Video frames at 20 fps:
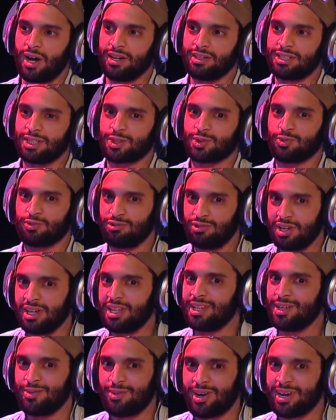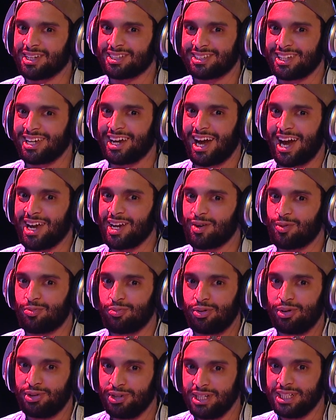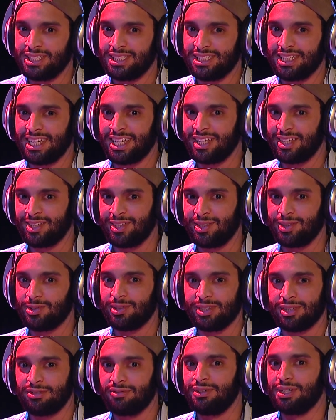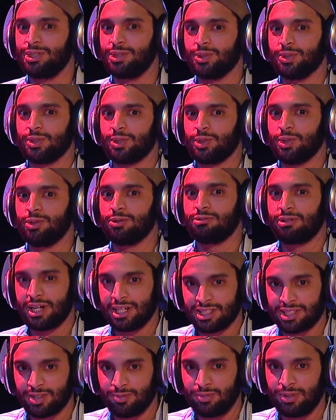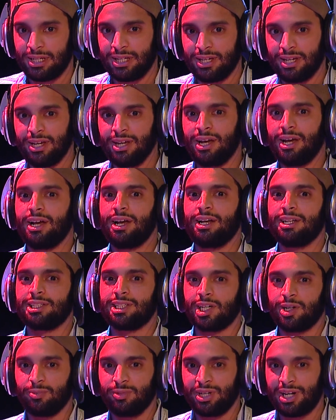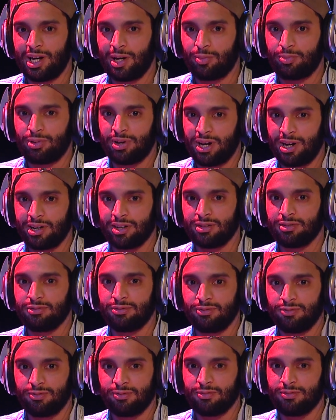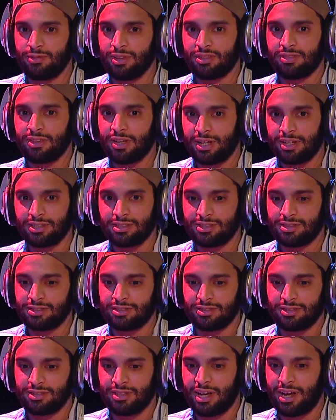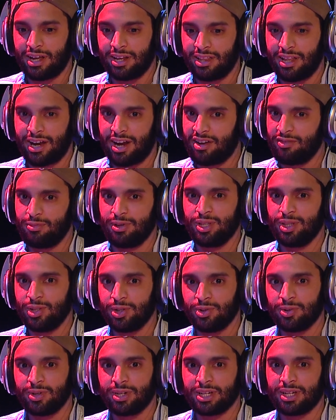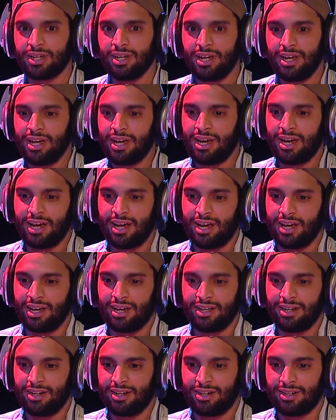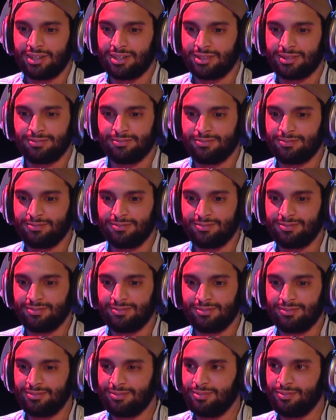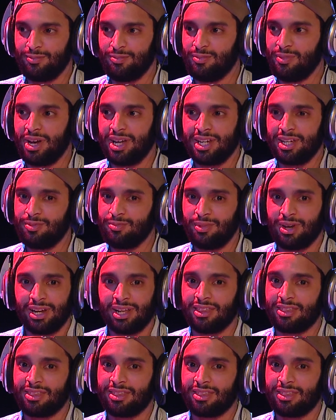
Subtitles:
I just really want to say I appreciate you individuals who write to me and tell me how proud of the things that I've been doing, and many, many